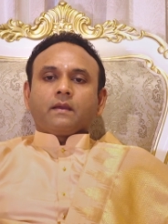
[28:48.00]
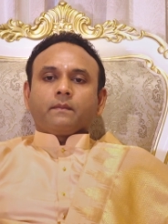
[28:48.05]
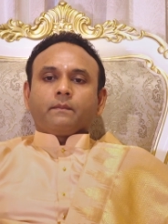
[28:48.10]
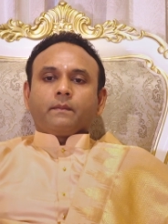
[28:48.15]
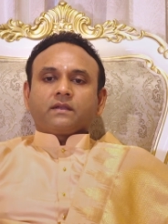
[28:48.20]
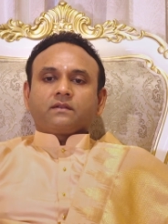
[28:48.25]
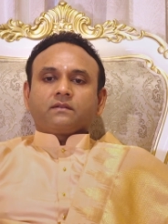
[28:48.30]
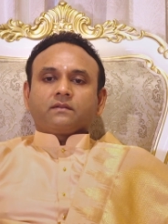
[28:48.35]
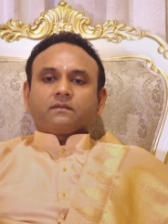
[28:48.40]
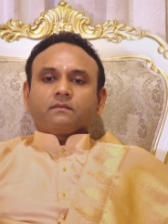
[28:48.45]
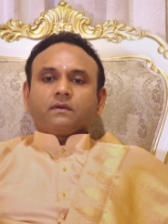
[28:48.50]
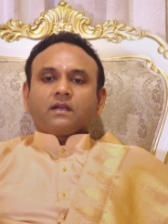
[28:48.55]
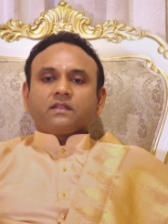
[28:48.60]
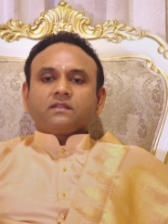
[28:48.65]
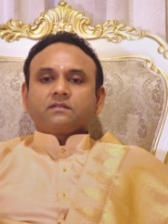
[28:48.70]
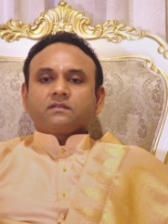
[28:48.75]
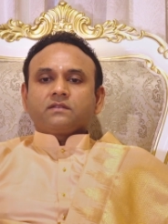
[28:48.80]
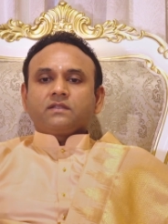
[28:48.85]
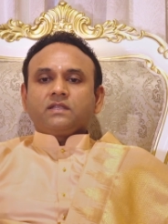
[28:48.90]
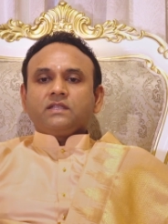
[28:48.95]
But
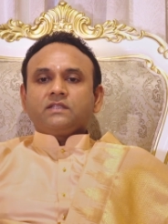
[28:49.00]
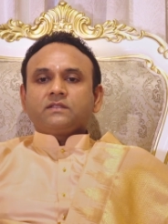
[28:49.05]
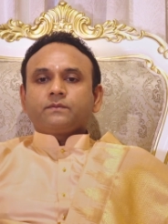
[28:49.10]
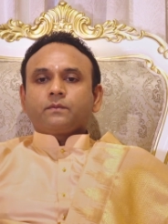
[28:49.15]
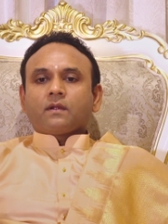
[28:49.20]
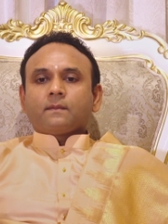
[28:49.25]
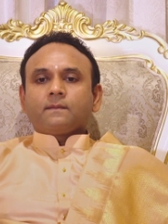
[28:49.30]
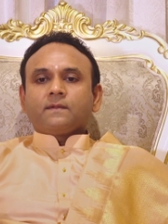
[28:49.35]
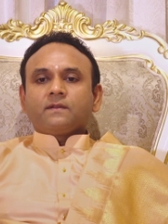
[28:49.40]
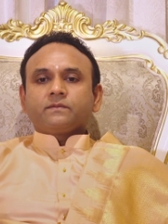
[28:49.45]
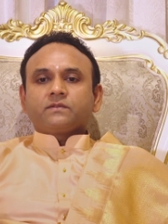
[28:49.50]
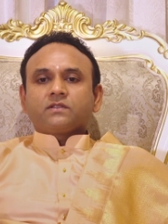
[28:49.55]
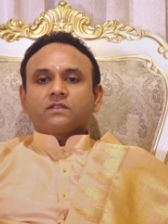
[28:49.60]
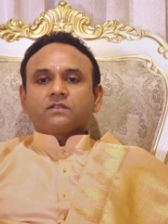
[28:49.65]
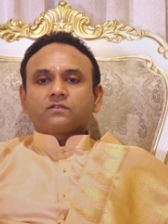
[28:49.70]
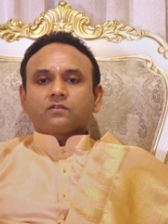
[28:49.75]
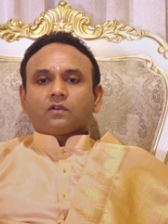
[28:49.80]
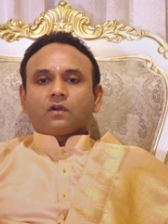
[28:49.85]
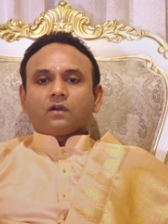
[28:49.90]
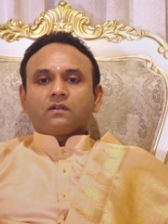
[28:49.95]
once these problems
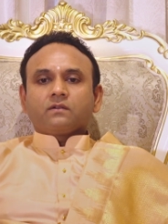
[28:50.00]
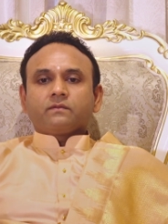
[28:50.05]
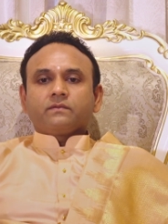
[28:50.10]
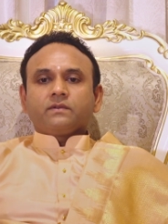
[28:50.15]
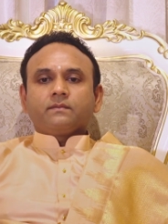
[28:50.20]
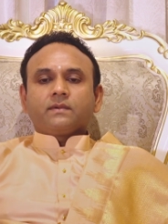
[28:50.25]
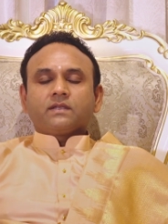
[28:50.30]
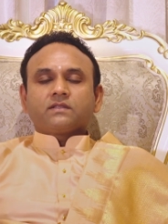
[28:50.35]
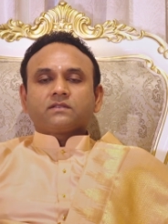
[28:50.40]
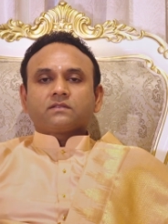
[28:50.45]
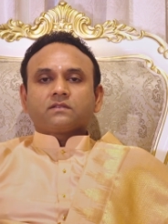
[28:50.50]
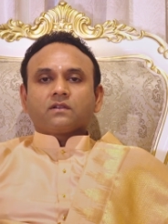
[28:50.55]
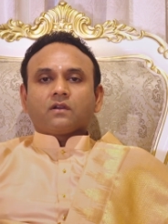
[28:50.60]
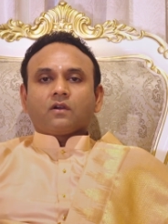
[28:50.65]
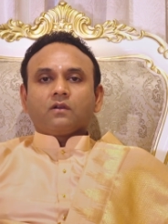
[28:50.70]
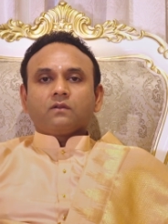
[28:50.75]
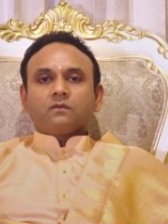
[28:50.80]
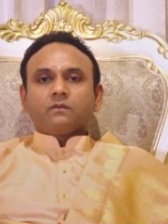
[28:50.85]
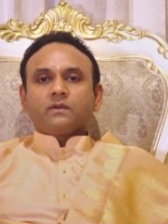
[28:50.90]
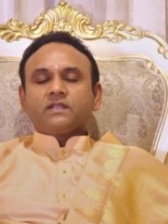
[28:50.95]
are solved, we must
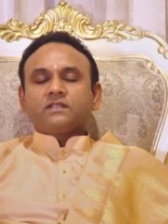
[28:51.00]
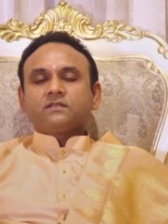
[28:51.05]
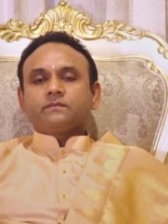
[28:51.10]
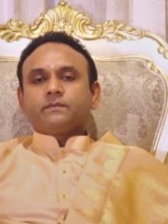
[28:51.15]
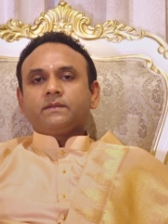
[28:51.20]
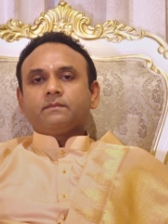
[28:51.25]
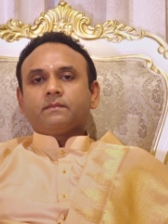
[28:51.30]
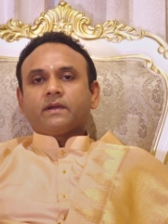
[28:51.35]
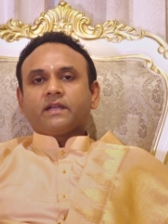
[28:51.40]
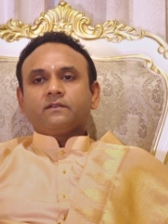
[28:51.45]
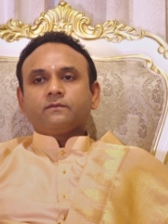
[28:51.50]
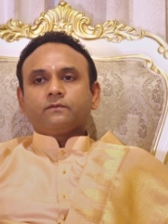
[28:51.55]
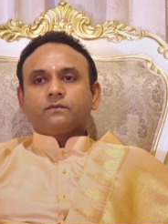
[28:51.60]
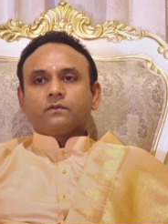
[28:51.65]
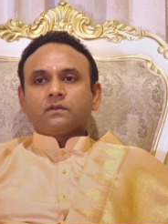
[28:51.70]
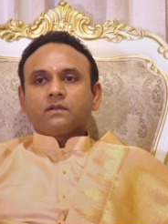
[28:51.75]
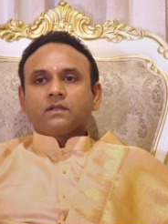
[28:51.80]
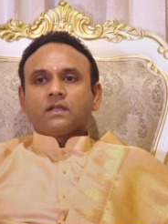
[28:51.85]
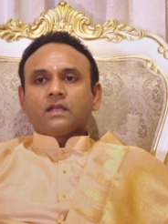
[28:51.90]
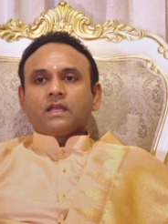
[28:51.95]
always be
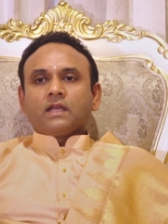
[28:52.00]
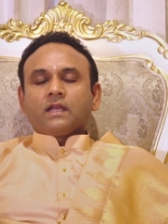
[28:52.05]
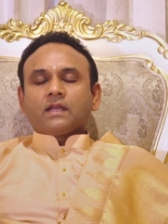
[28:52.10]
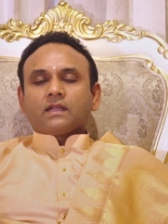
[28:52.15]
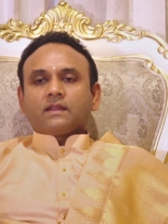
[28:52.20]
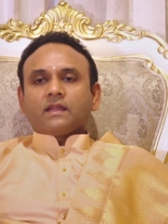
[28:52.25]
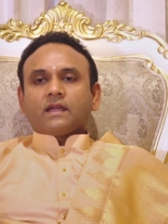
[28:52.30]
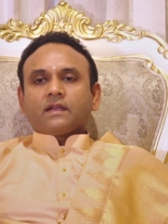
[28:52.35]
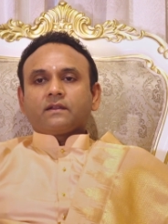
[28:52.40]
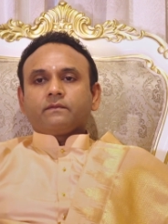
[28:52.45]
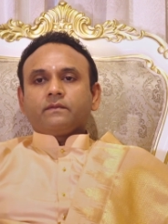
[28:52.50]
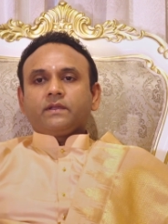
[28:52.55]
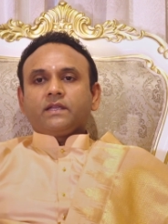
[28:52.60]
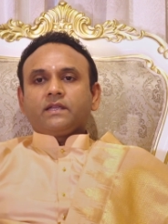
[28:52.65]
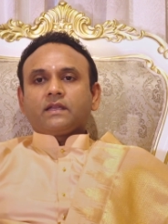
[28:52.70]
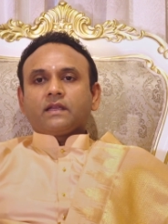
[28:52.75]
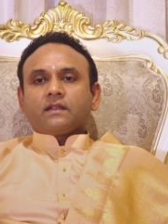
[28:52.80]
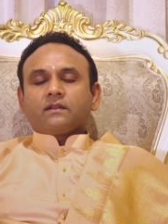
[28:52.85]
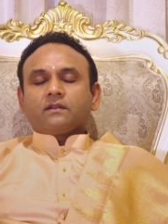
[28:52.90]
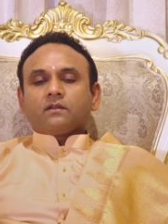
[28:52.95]
mindful that we
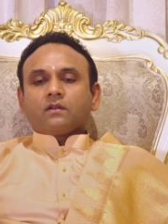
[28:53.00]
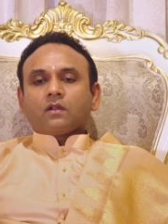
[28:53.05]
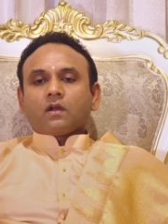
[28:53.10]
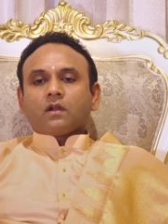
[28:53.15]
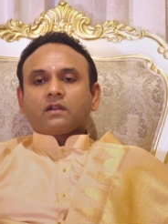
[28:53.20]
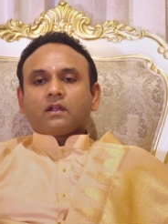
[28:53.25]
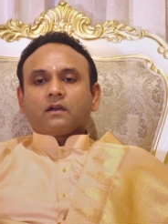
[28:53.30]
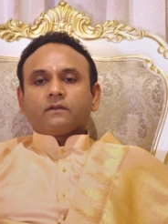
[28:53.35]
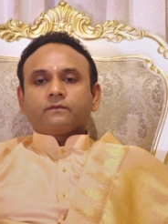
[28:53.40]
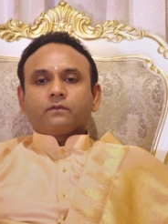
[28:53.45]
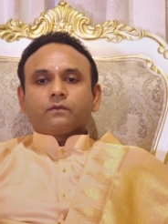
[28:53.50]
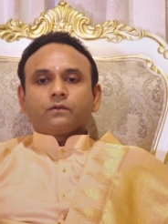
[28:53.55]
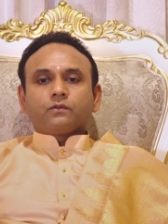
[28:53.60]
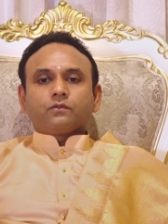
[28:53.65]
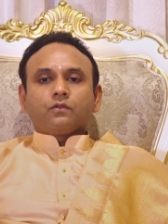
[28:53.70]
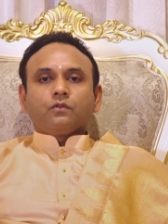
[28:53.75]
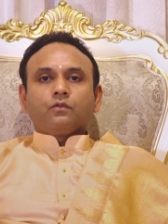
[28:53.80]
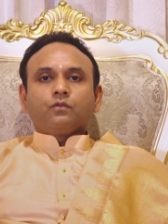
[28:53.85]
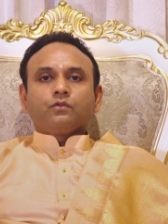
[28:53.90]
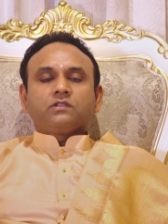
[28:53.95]
cannot
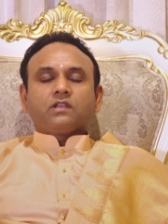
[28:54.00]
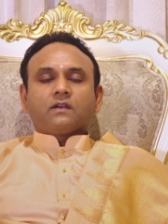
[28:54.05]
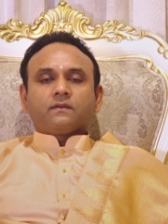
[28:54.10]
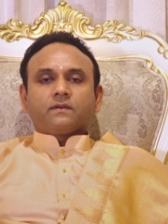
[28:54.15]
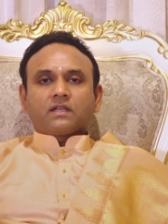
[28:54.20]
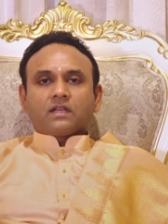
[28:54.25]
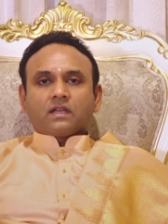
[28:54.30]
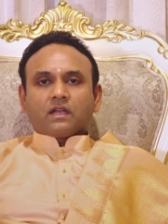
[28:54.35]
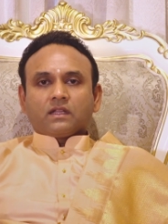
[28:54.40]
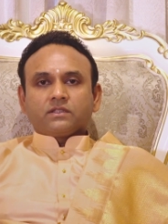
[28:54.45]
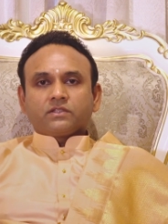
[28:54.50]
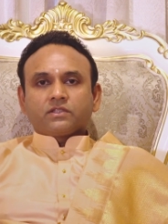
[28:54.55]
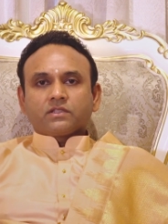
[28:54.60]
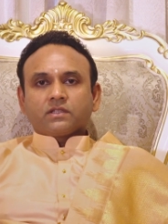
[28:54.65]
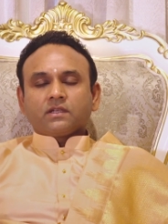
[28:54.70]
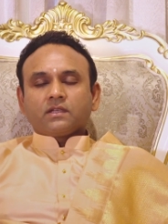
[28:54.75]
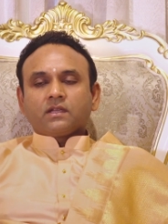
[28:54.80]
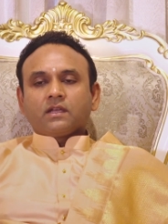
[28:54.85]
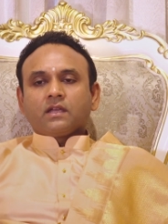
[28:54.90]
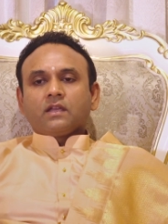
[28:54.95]
afford to lose our
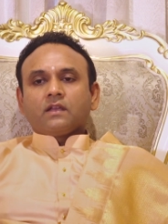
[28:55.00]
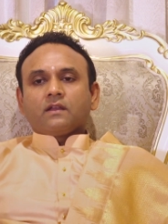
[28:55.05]
culture,